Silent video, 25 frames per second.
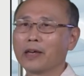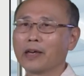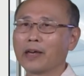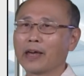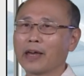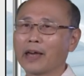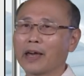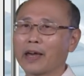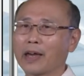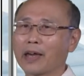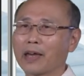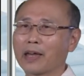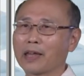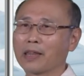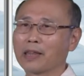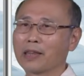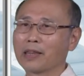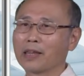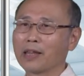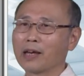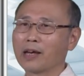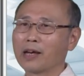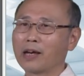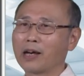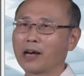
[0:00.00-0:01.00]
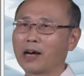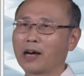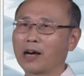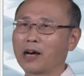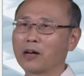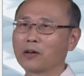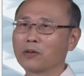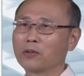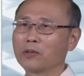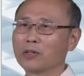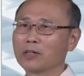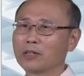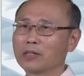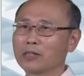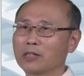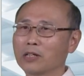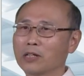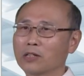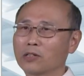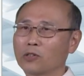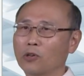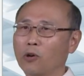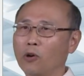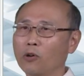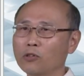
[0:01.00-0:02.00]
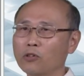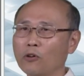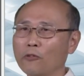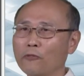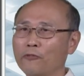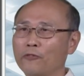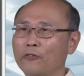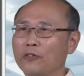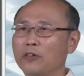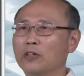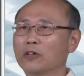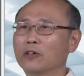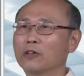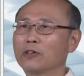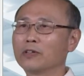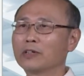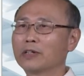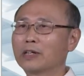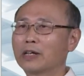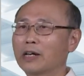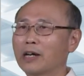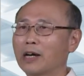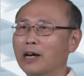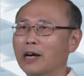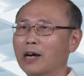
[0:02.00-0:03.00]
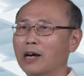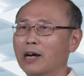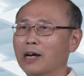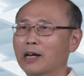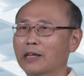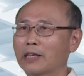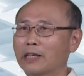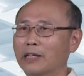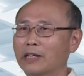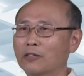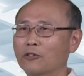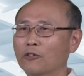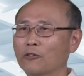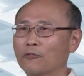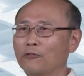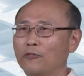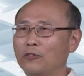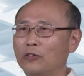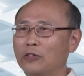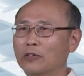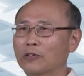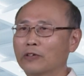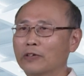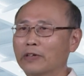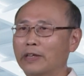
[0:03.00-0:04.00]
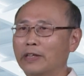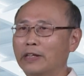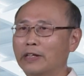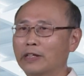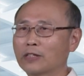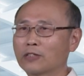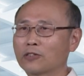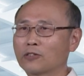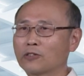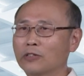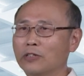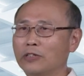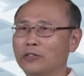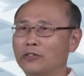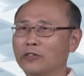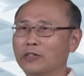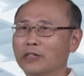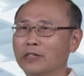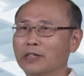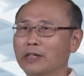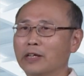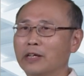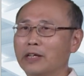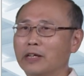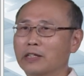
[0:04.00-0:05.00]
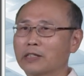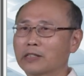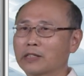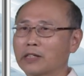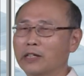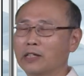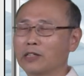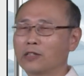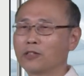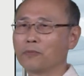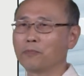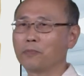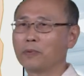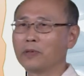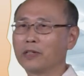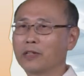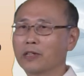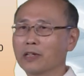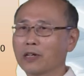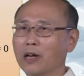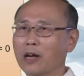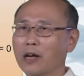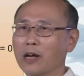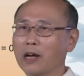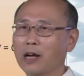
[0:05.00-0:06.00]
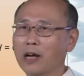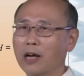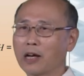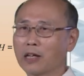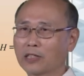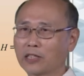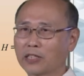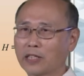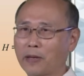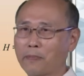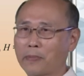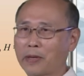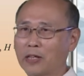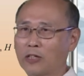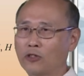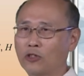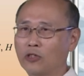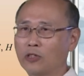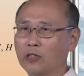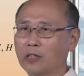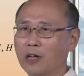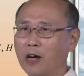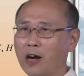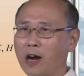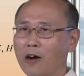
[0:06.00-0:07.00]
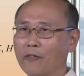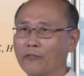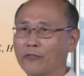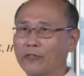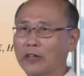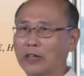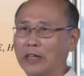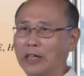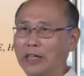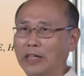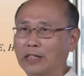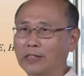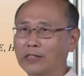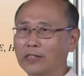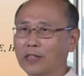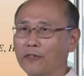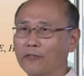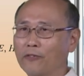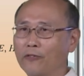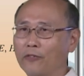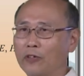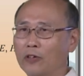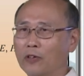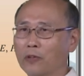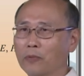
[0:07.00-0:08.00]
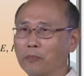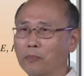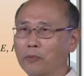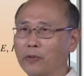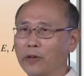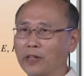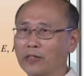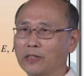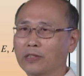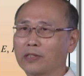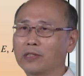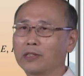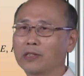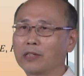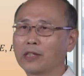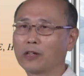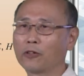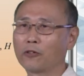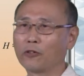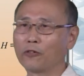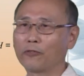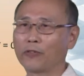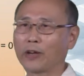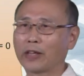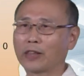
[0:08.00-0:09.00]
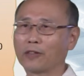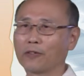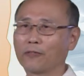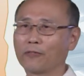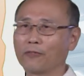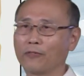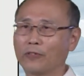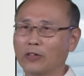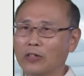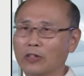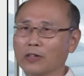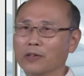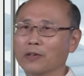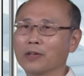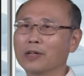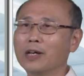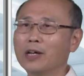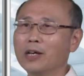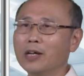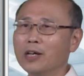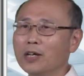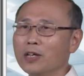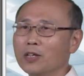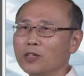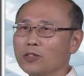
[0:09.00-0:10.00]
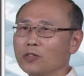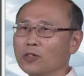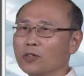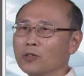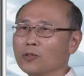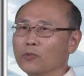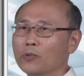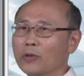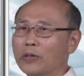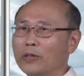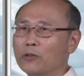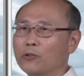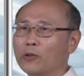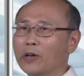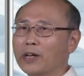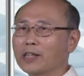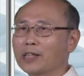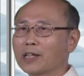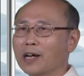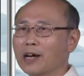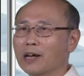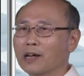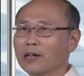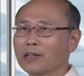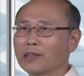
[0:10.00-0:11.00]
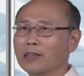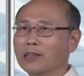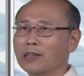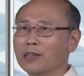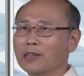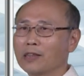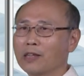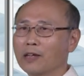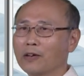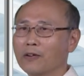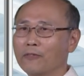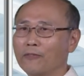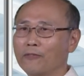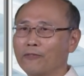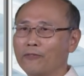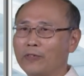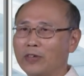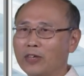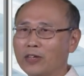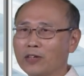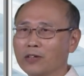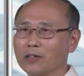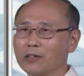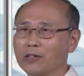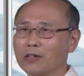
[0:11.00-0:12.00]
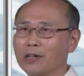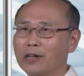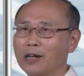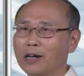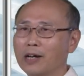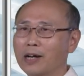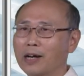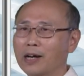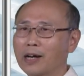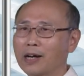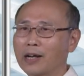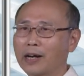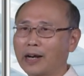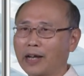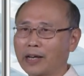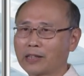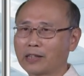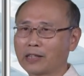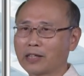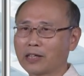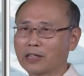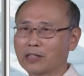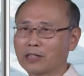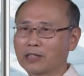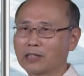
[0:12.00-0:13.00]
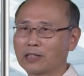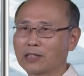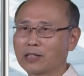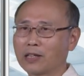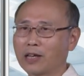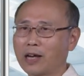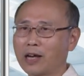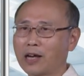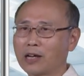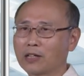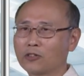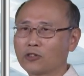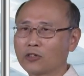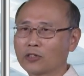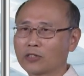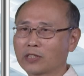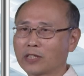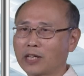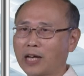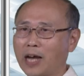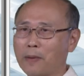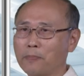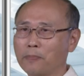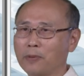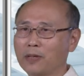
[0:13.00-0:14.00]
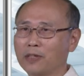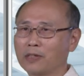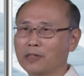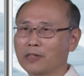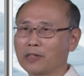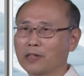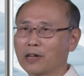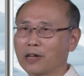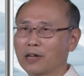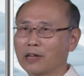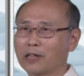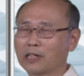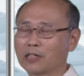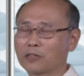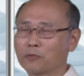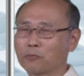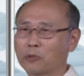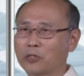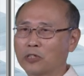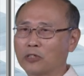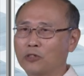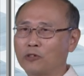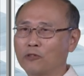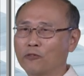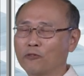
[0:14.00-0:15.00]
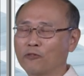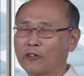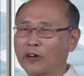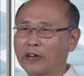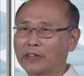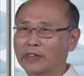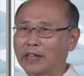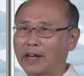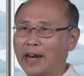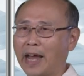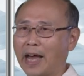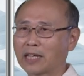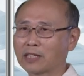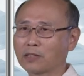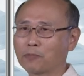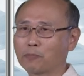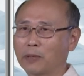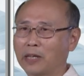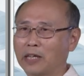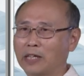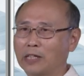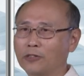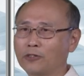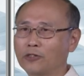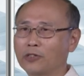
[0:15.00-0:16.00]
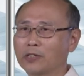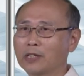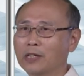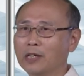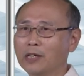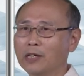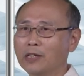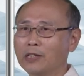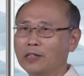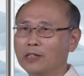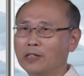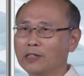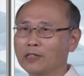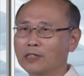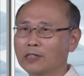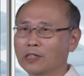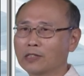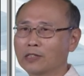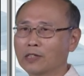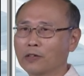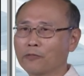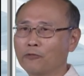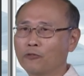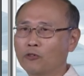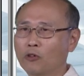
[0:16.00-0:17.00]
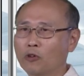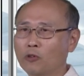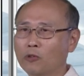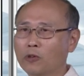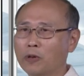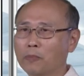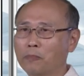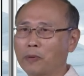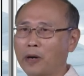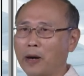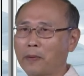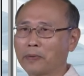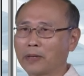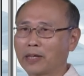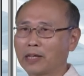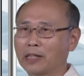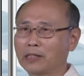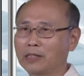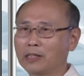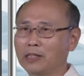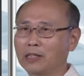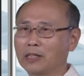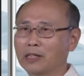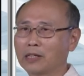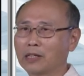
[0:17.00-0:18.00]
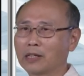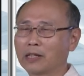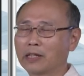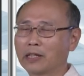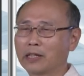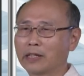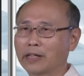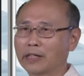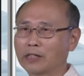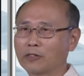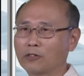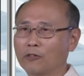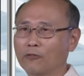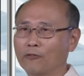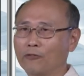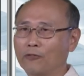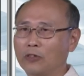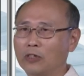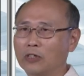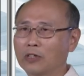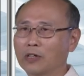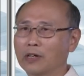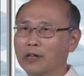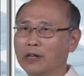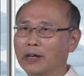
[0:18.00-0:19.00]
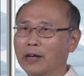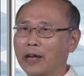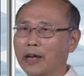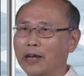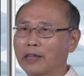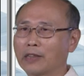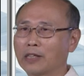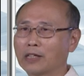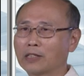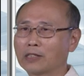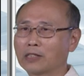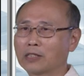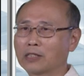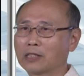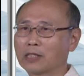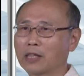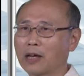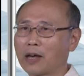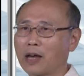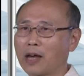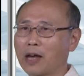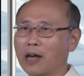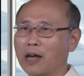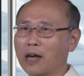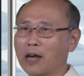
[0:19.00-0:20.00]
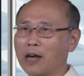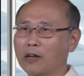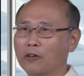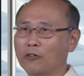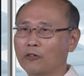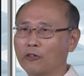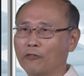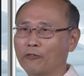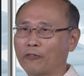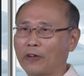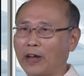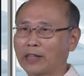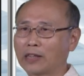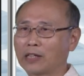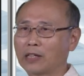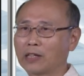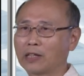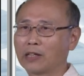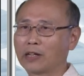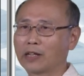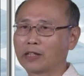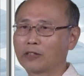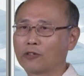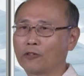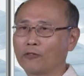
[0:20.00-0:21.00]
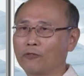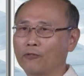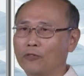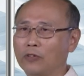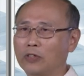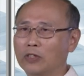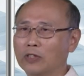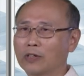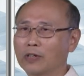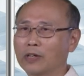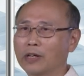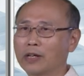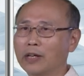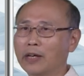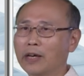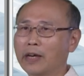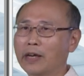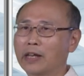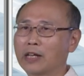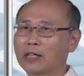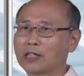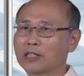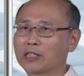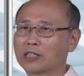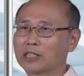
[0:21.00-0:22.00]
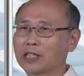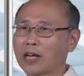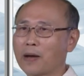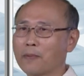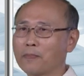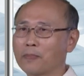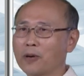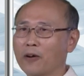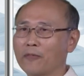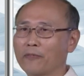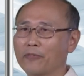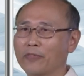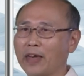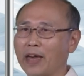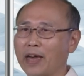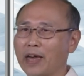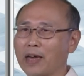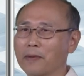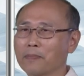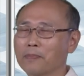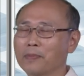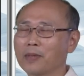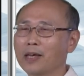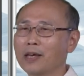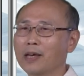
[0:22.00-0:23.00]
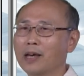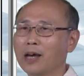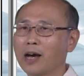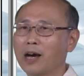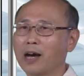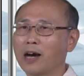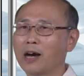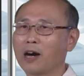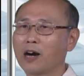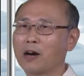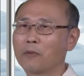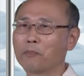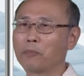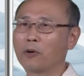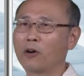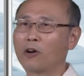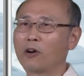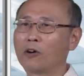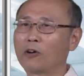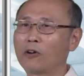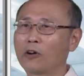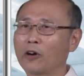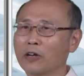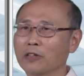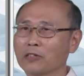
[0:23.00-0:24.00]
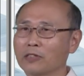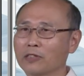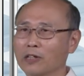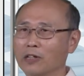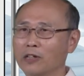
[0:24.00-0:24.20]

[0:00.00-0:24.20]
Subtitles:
And the total field, electric field in this region is going to be the summation of the instant field plus the reflective field. So we write down the field like this. Just copy the expression from the last page. This is the forward propagating electric field, and this is the reflected electric field. And the sum of them are polarized